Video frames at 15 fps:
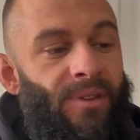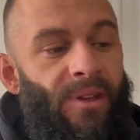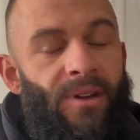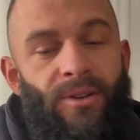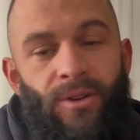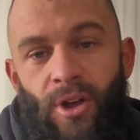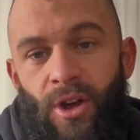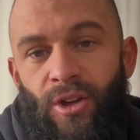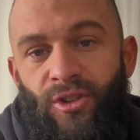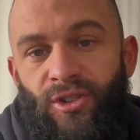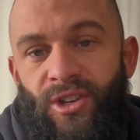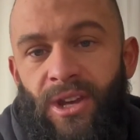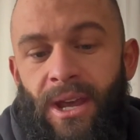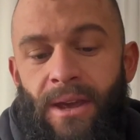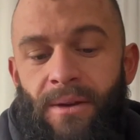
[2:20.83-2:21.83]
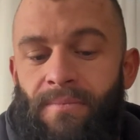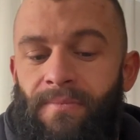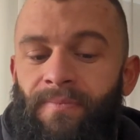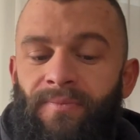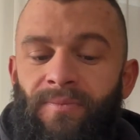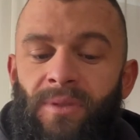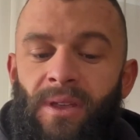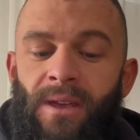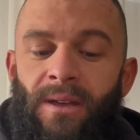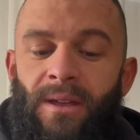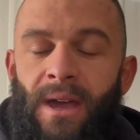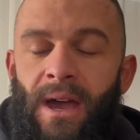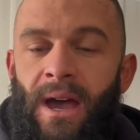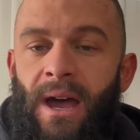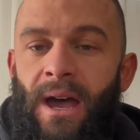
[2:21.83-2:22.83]
No gym,
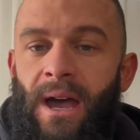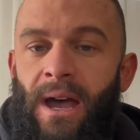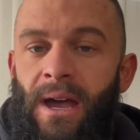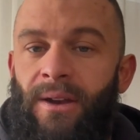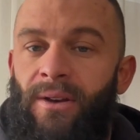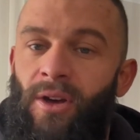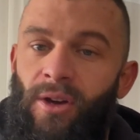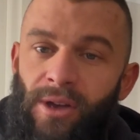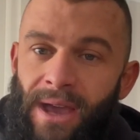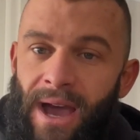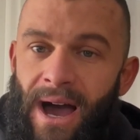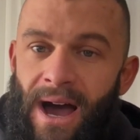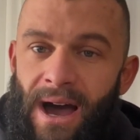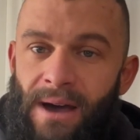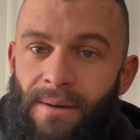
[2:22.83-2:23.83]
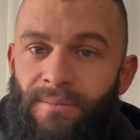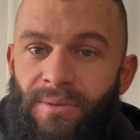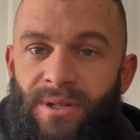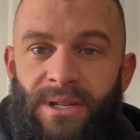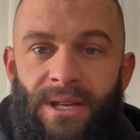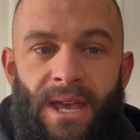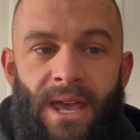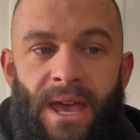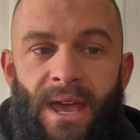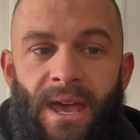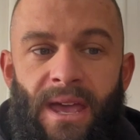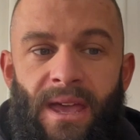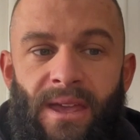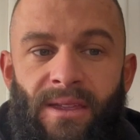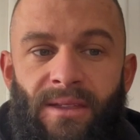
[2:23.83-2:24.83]
no carbs,
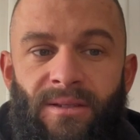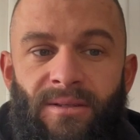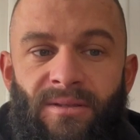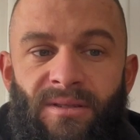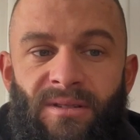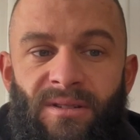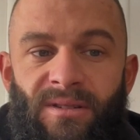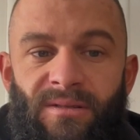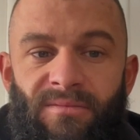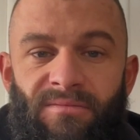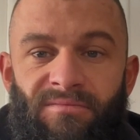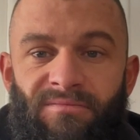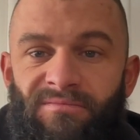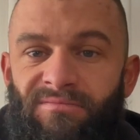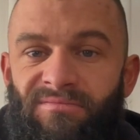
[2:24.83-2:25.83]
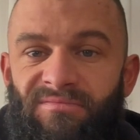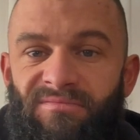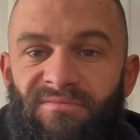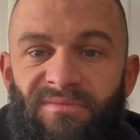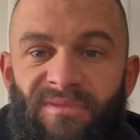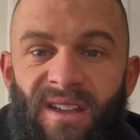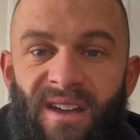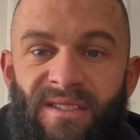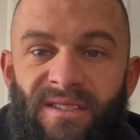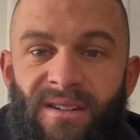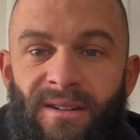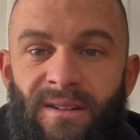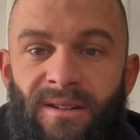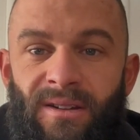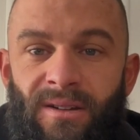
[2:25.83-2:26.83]
and nothing to
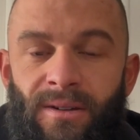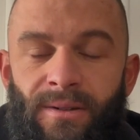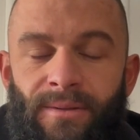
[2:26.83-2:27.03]
do.